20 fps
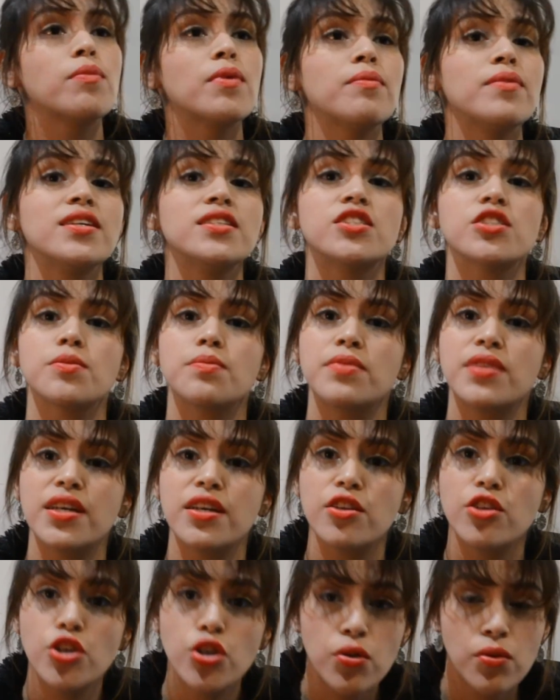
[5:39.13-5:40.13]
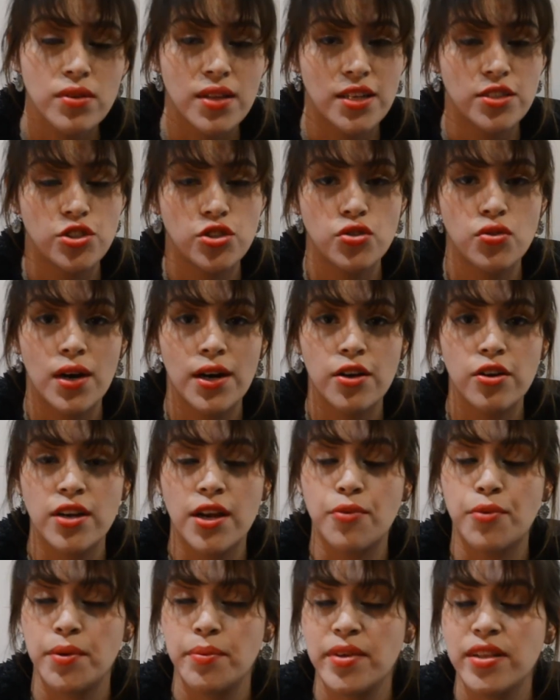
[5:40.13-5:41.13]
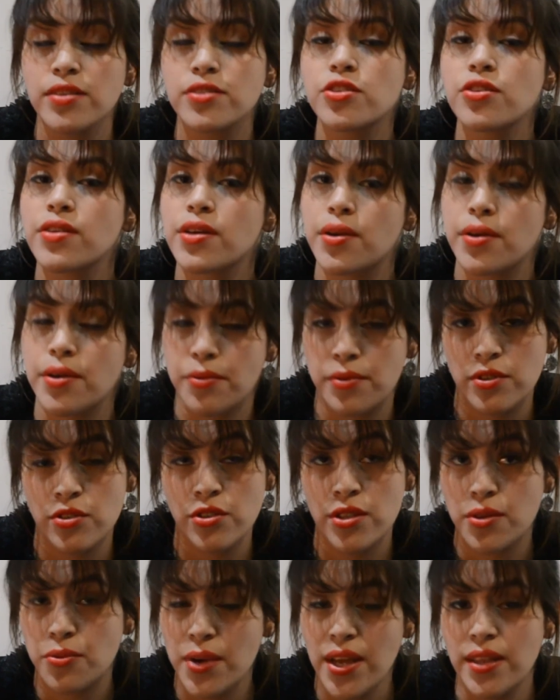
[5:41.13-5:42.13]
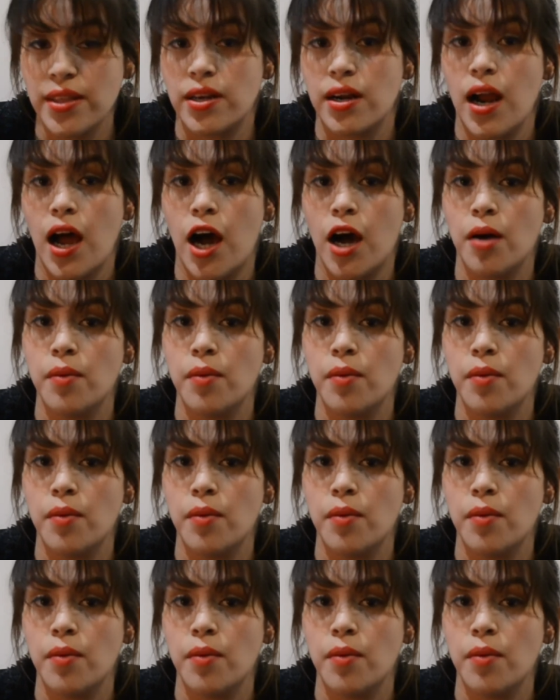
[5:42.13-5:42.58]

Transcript: Maybe it's something new that you are gonna reveal to the reader,